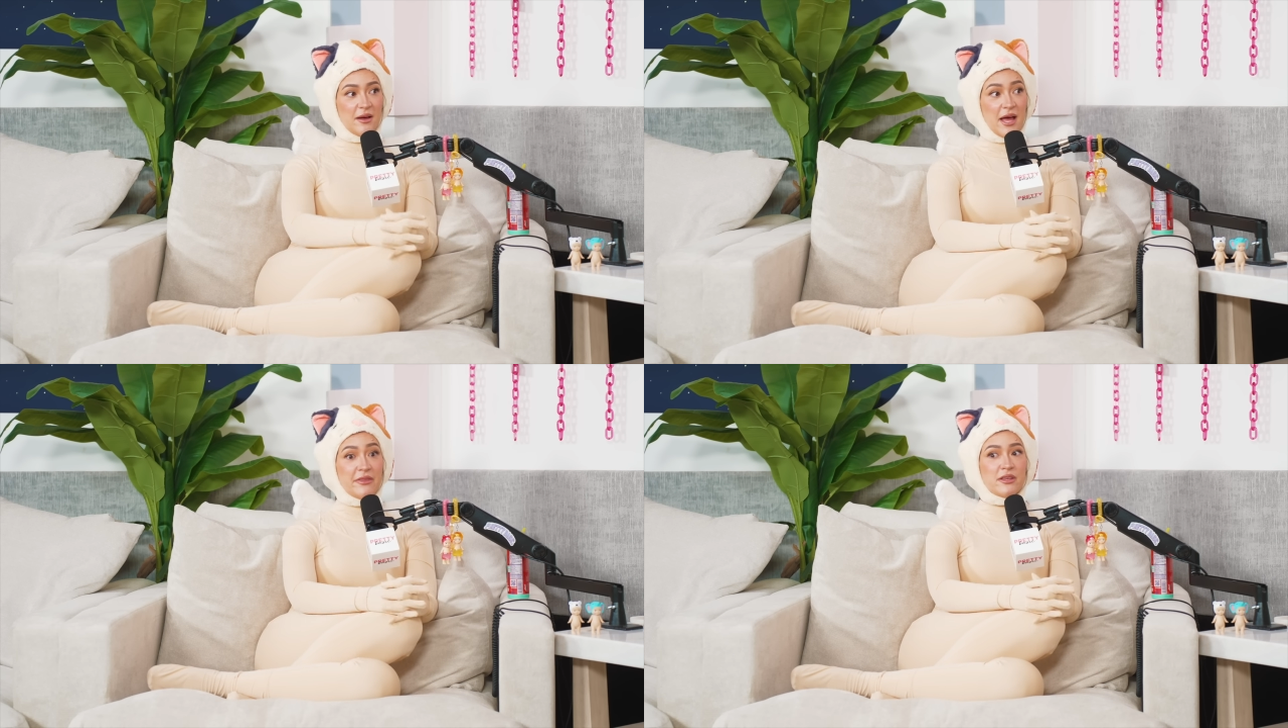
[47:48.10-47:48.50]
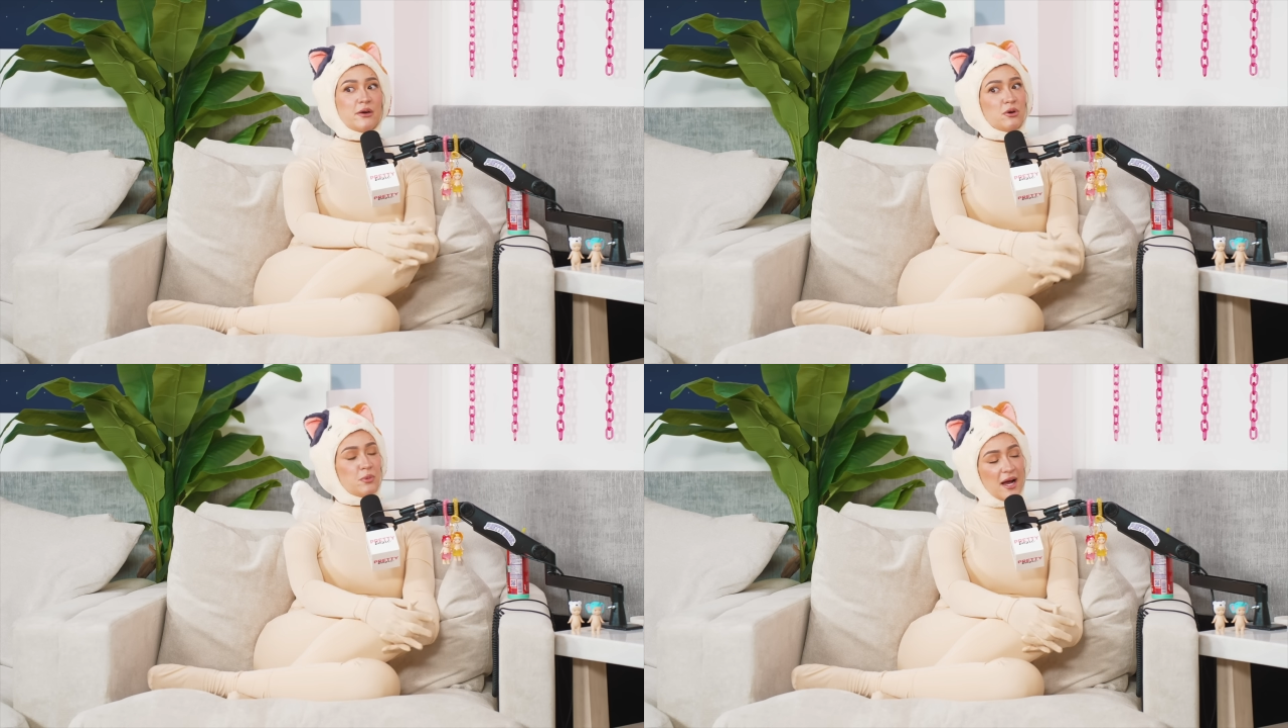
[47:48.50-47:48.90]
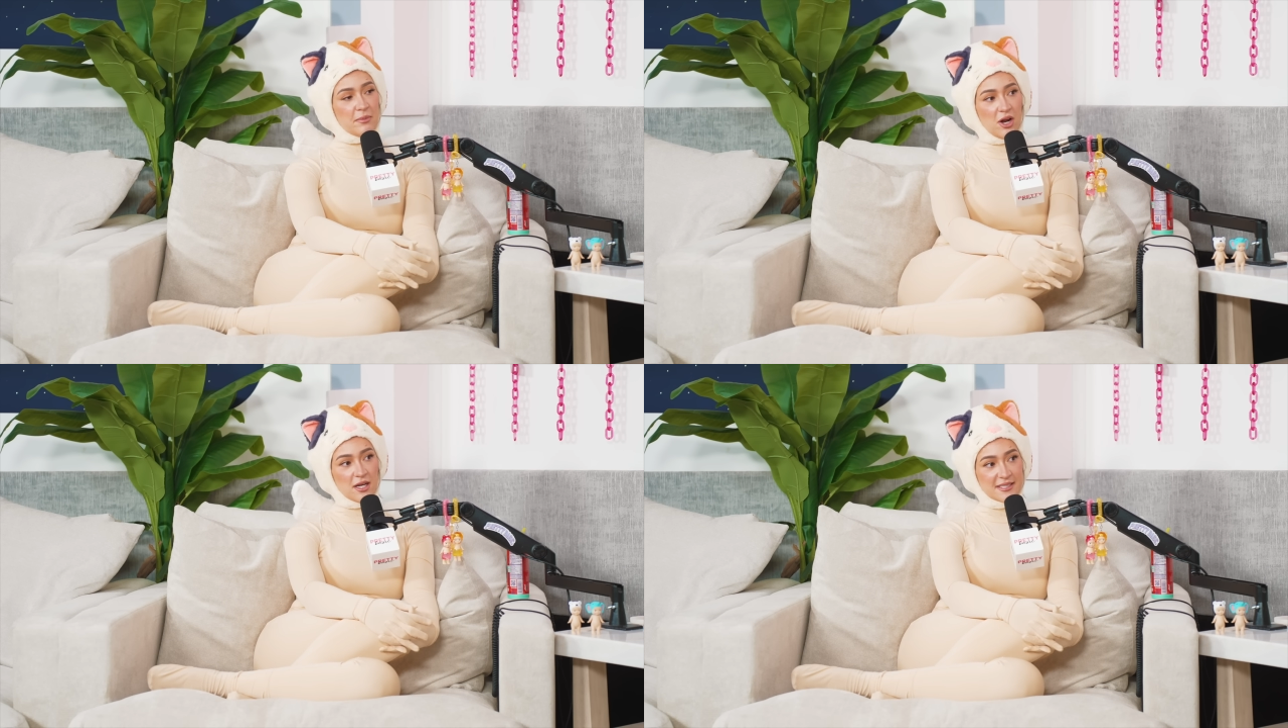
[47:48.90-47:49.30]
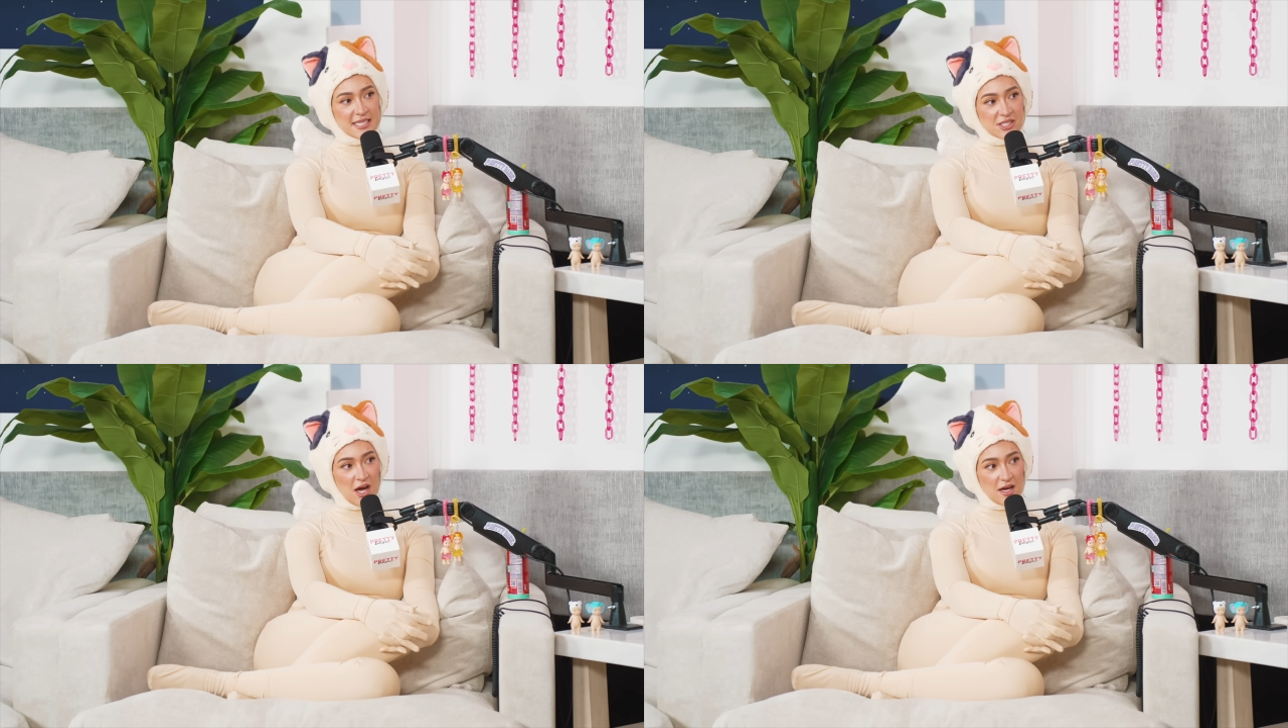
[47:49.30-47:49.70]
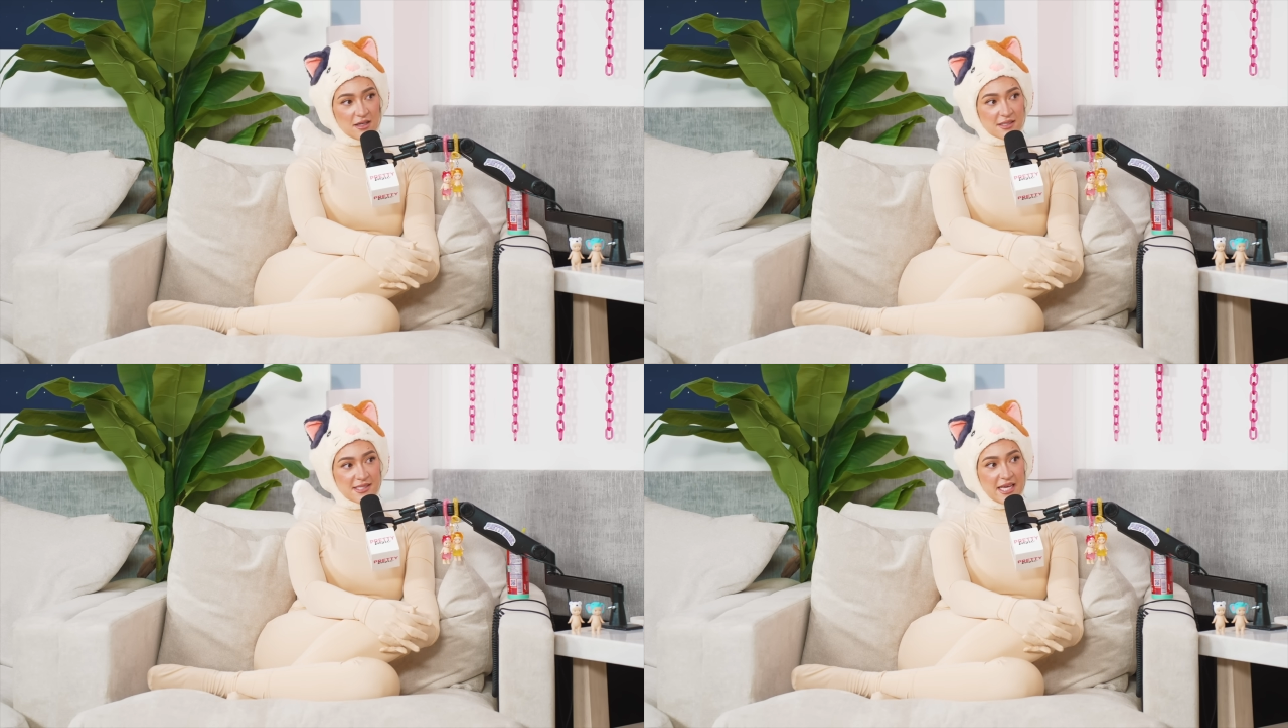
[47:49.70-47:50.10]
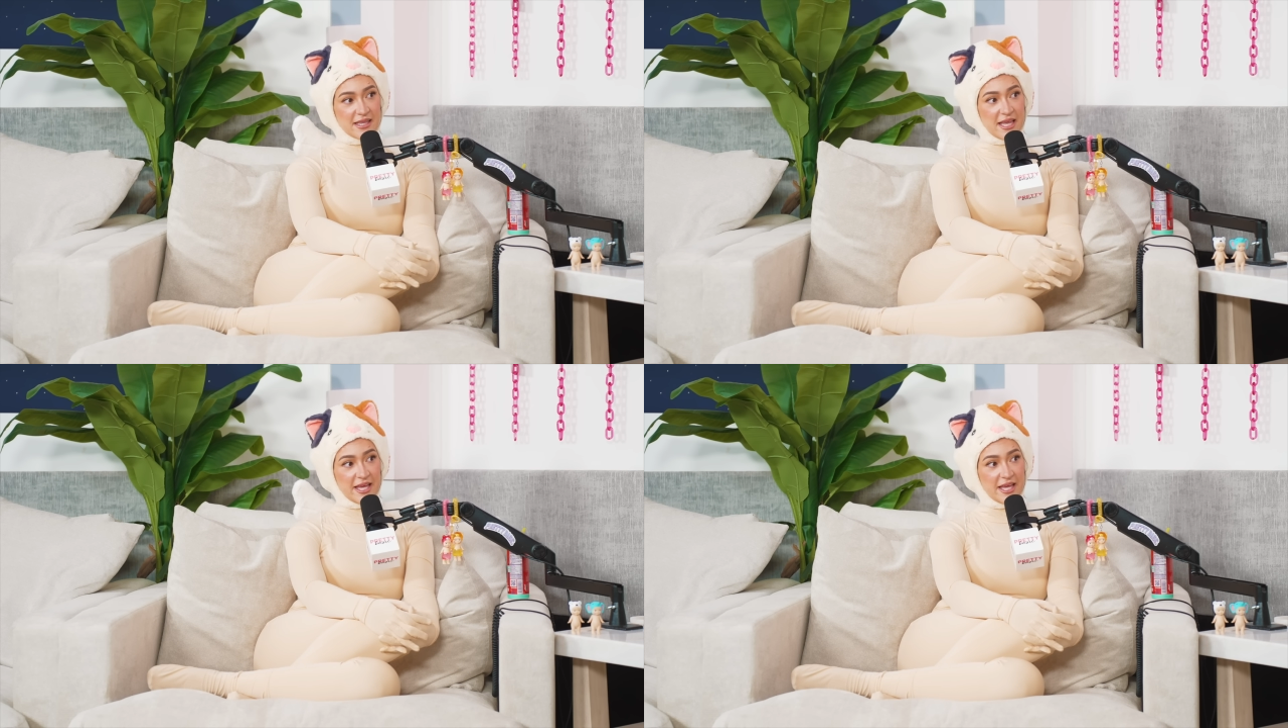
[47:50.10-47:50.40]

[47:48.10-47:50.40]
And then they would brag about it on TikTok saying they